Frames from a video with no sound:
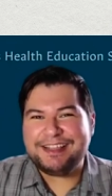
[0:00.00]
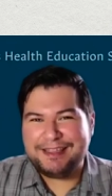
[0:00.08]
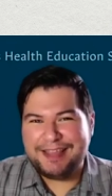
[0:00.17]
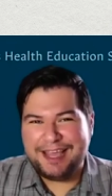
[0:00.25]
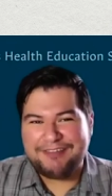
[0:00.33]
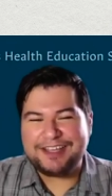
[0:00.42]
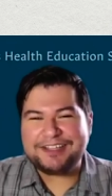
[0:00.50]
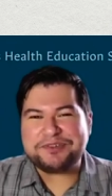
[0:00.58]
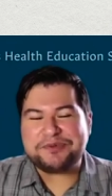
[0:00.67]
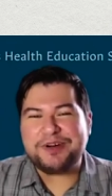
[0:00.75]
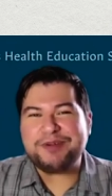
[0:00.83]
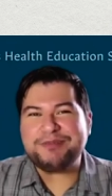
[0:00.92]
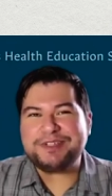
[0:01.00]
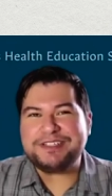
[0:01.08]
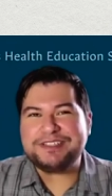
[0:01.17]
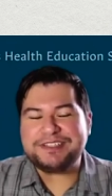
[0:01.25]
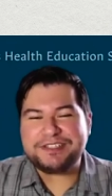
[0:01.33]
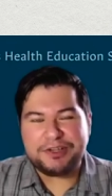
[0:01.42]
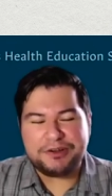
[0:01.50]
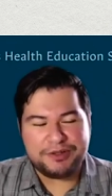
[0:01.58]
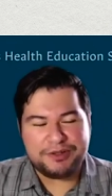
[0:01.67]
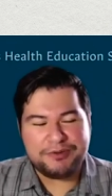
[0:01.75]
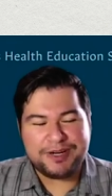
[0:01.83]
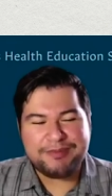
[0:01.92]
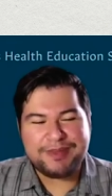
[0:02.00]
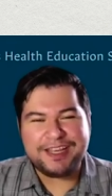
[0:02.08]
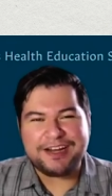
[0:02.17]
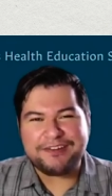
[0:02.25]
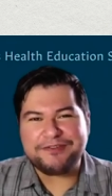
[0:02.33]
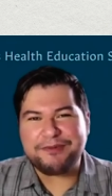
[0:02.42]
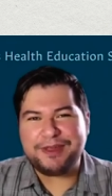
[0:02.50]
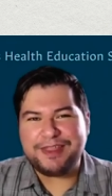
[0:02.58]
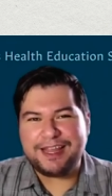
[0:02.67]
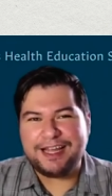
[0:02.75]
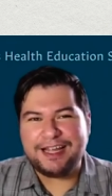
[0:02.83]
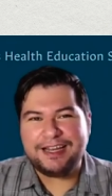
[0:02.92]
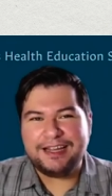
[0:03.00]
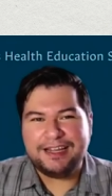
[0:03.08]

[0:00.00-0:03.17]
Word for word: having interruptions. And so you want to be careful with that